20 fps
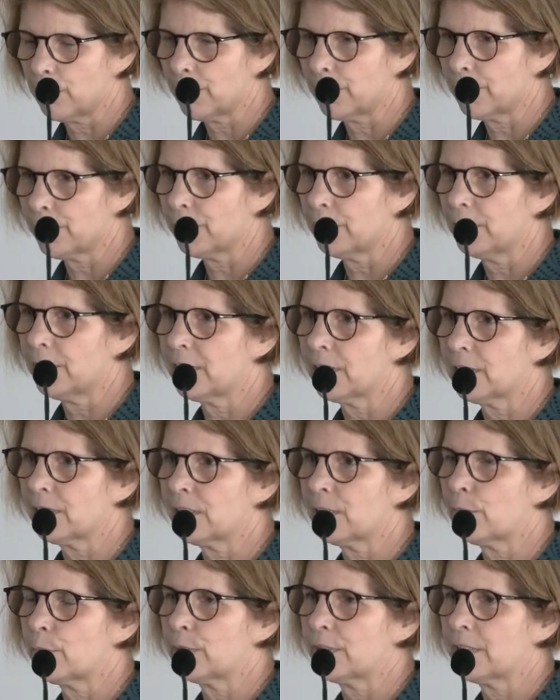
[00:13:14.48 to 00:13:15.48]
through the
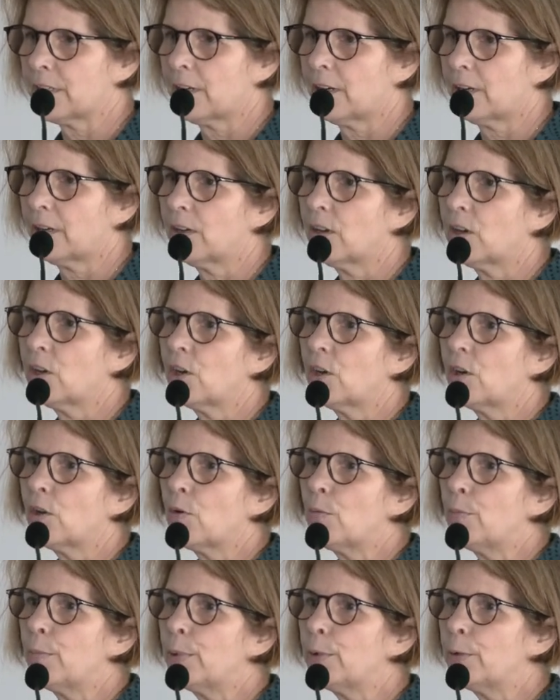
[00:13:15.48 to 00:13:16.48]
Exhibitor
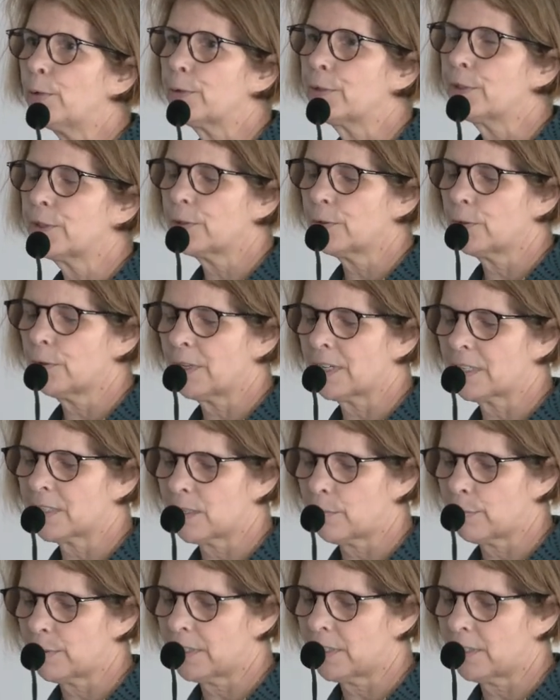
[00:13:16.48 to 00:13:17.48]
Portal,
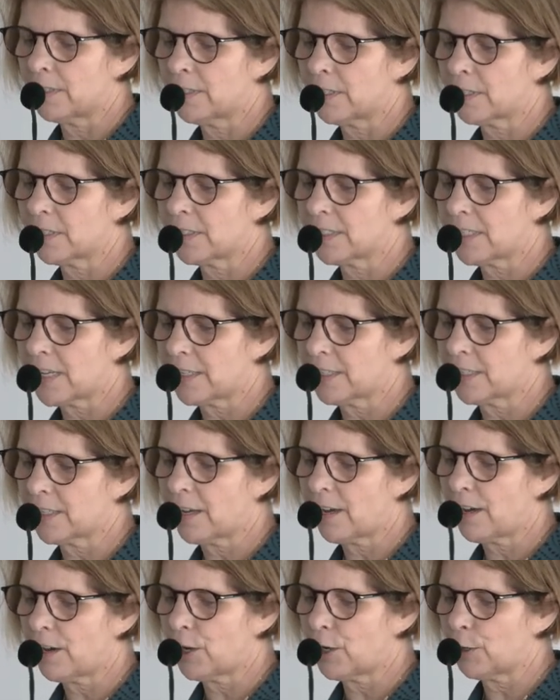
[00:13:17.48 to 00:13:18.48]
Exhibitor Success
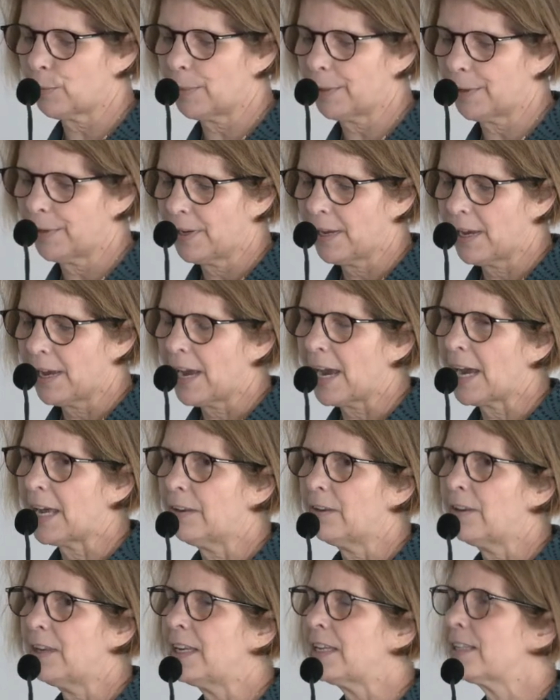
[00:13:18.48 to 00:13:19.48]
Hub,
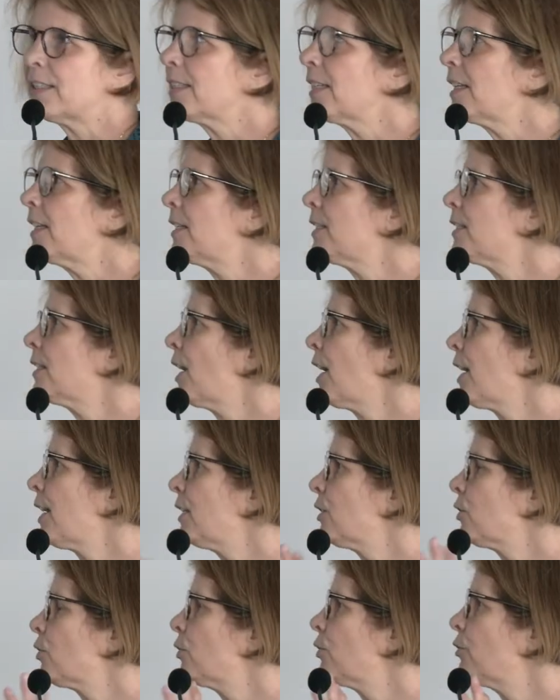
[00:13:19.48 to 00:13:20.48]
and this is
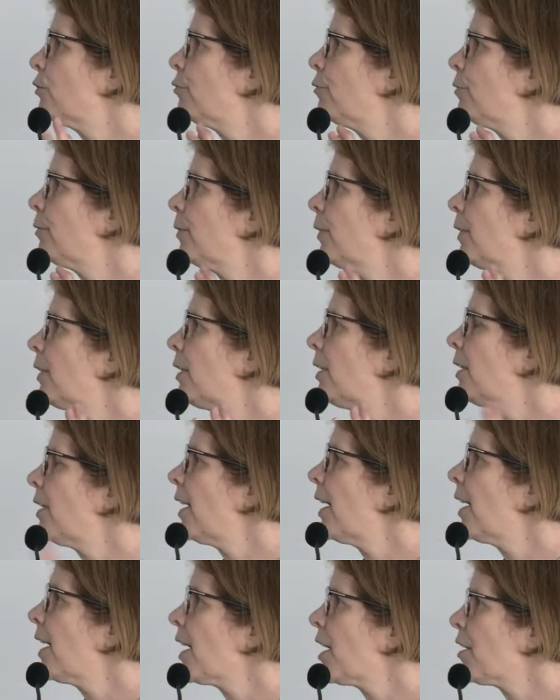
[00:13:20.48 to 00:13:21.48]
a sort of
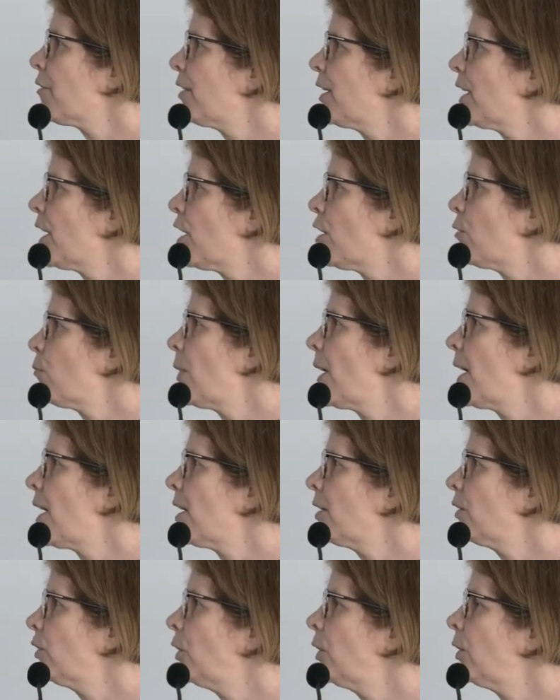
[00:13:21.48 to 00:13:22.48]
area
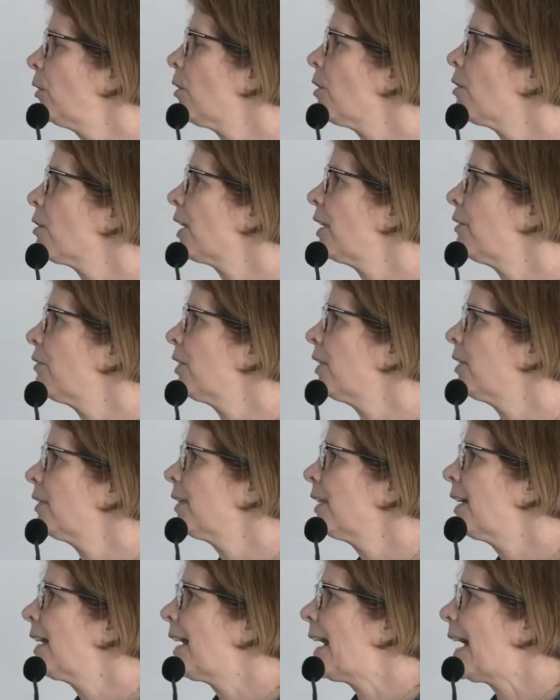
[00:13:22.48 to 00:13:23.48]
where you are
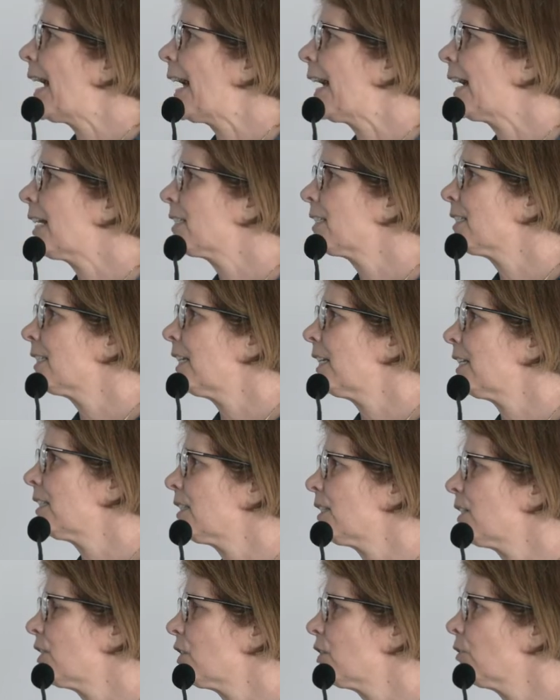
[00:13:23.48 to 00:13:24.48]
given
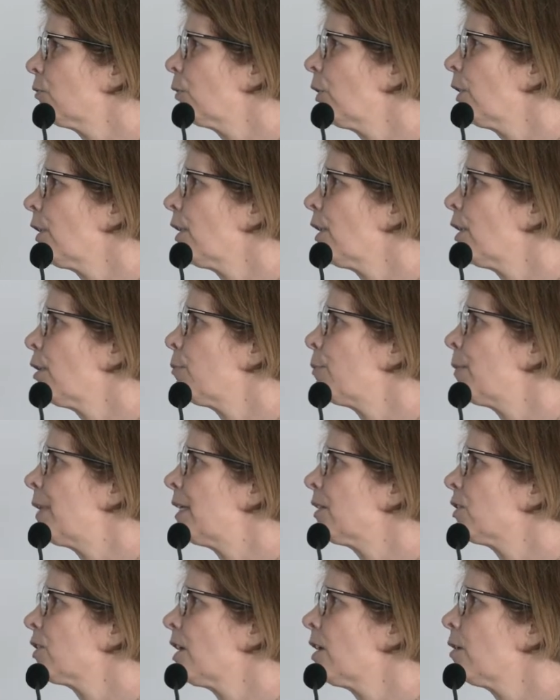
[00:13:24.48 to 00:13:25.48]
assets
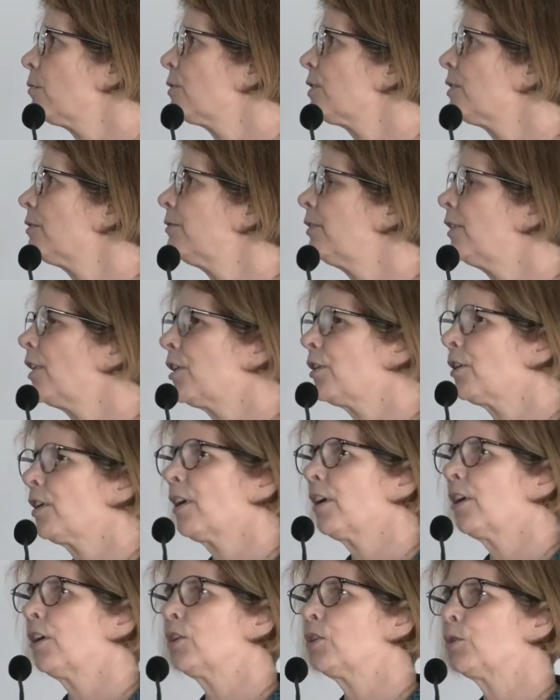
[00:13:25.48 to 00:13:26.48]
in terms of
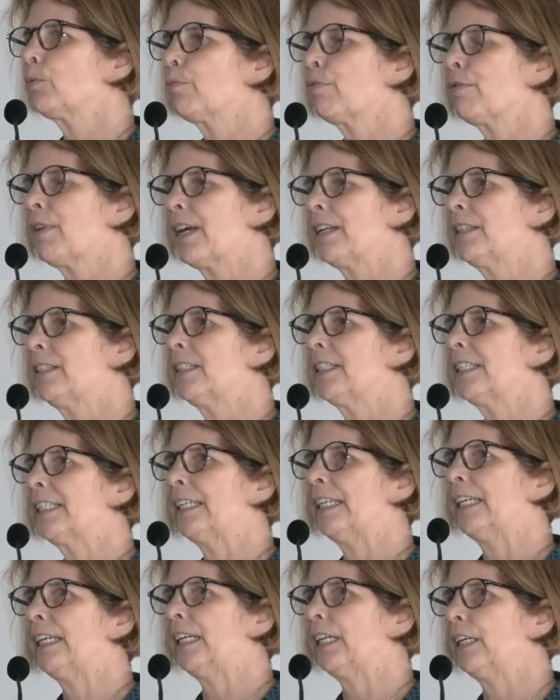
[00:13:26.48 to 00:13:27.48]
logos,
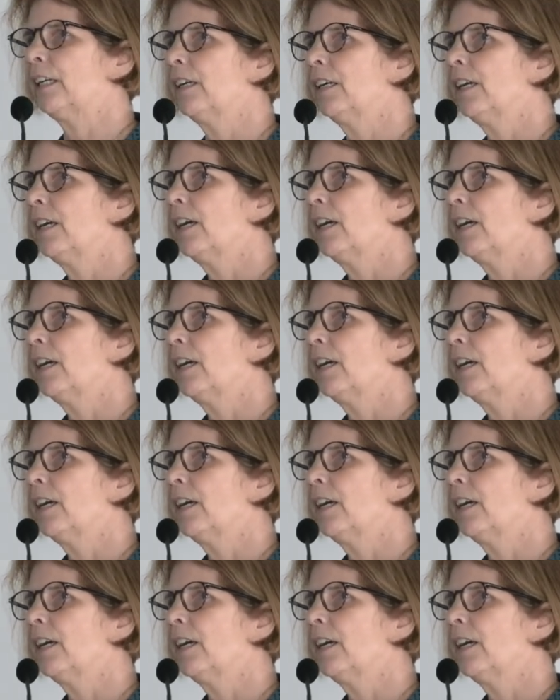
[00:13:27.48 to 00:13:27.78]
branding,